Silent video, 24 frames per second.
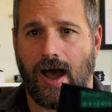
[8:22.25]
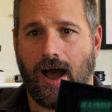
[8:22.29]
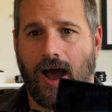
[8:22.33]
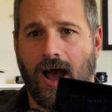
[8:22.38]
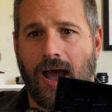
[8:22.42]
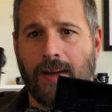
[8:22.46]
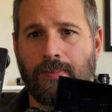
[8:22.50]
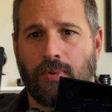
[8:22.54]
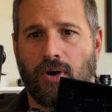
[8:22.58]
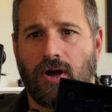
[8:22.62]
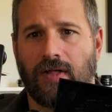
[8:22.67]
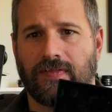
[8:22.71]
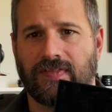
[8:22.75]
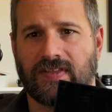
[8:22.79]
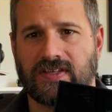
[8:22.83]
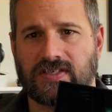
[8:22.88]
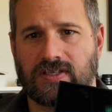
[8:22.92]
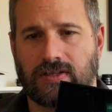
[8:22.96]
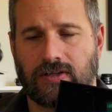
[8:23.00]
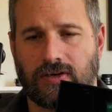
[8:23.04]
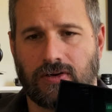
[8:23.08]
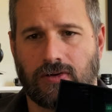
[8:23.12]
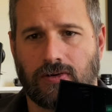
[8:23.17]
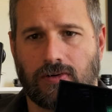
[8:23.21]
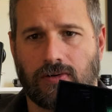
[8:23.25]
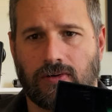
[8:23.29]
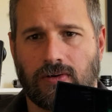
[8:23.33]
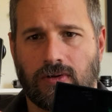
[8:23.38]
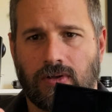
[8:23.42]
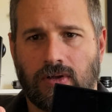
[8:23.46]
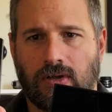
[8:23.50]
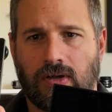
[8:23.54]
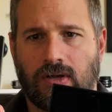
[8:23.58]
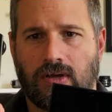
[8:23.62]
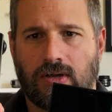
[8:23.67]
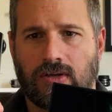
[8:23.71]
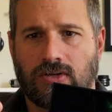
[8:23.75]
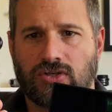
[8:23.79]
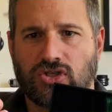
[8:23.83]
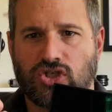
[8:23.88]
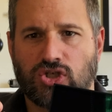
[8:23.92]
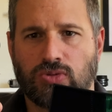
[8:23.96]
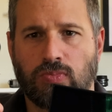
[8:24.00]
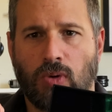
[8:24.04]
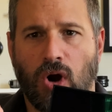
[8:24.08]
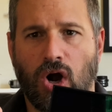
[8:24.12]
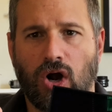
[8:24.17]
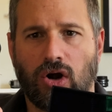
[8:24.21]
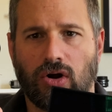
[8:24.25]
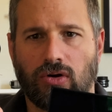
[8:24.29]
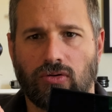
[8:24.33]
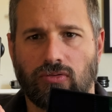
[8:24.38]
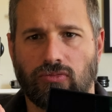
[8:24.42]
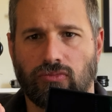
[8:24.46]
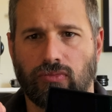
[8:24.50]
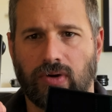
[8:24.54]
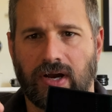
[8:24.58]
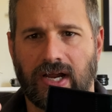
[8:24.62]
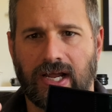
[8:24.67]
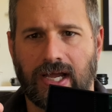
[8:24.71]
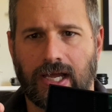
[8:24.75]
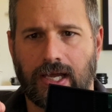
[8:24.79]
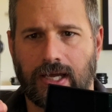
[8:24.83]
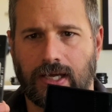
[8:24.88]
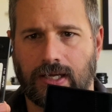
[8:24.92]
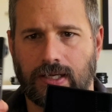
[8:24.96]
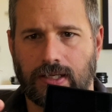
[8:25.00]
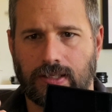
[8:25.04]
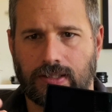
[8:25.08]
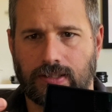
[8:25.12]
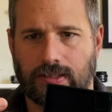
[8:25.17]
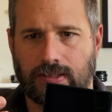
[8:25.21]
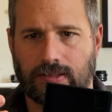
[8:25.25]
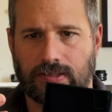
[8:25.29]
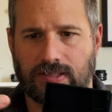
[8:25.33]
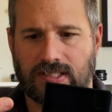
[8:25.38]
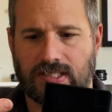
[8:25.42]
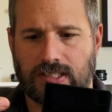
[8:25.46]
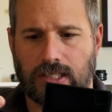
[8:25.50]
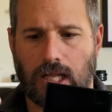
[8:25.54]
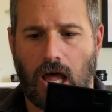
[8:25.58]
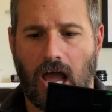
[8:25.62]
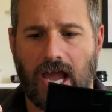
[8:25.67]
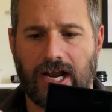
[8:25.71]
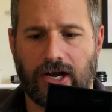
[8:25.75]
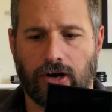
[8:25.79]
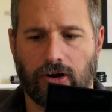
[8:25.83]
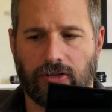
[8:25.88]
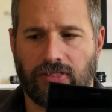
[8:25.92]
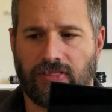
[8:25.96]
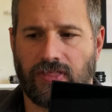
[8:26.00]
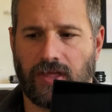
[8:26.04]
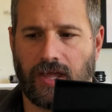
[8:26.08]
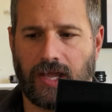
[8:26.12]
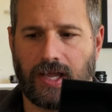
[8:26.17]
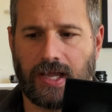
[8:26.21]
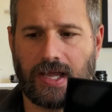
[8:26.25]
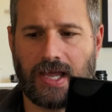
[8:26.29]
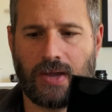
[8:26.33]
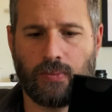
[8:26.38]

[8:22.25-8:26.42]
I bought this little SmallRig slider thing.